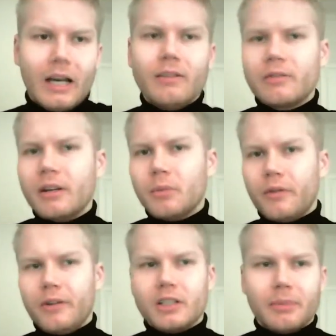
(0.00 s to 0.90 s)
I will create more
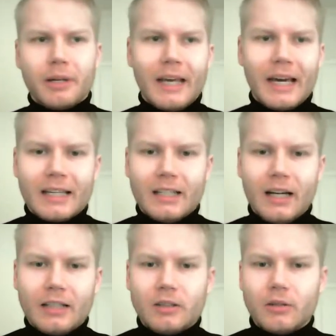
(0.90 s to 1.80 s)
videos about Hacken
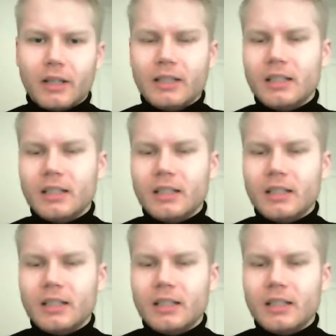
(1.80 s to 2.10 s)
high token.